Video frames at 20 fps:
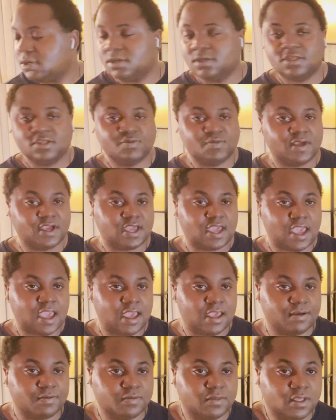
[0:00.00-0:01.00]
It's my
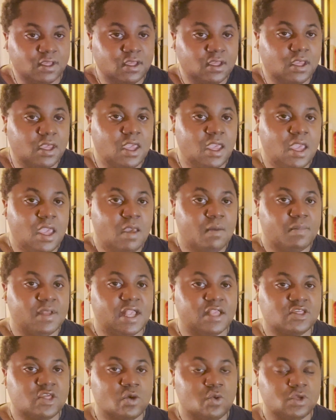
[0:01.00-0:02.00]
cat. But
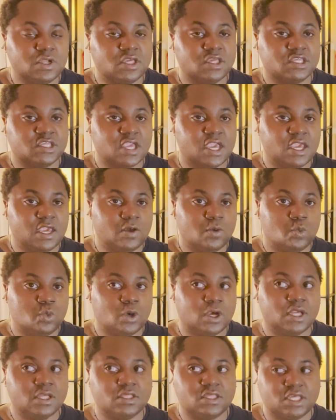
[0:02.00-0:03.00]
I don't want to say
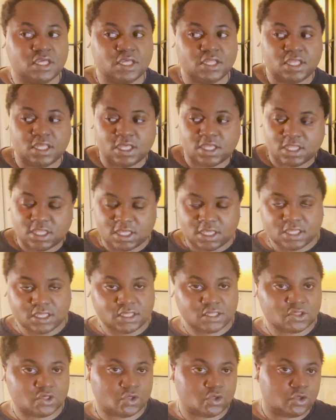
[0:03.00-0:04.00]
what deity it
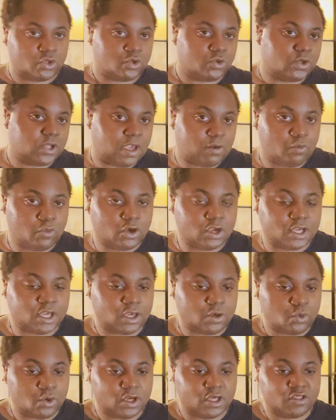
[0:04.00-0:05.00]
is or who I'm
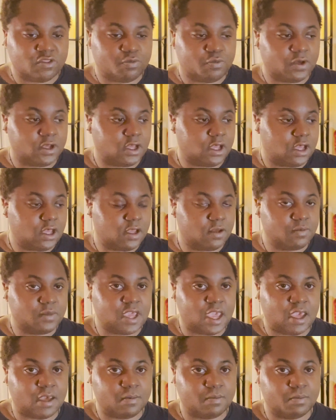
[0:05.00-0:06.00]
working with, but,
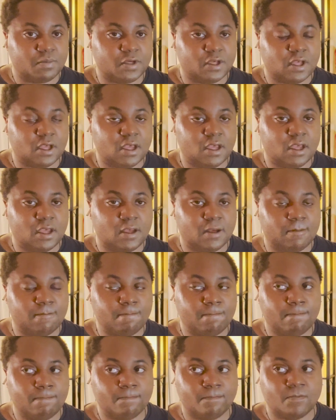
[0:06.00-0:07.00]
yeah. But,
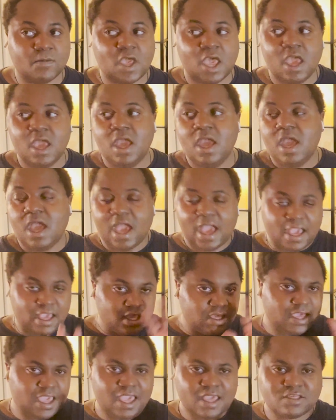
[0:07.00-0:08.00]

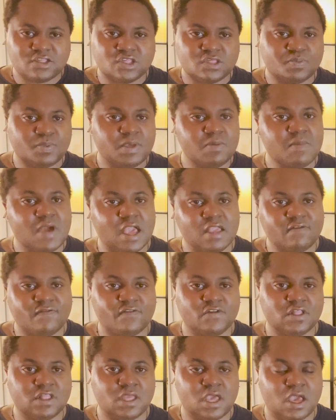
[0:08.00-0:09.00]
just be
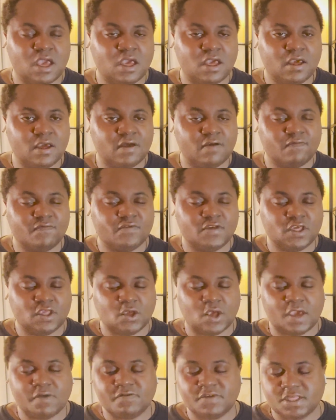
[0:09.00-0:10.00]
mindful of, you
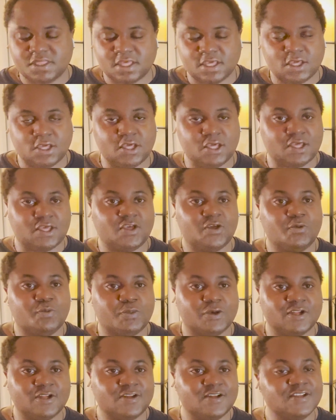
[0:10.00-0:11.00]
know, everything you
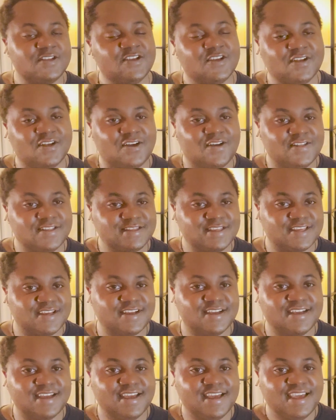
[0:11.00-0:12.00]
put on your
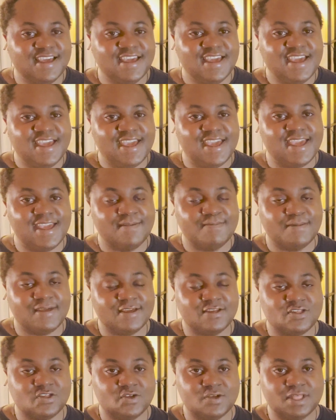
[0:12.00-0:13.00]
altar and
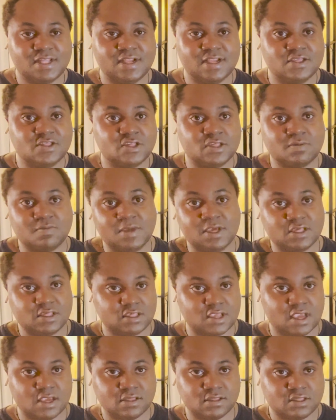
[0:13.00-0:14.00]
make sure that it just makes
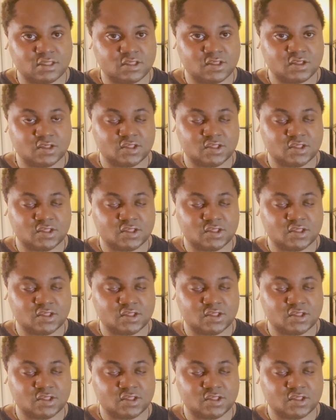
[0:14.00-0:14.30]
sense.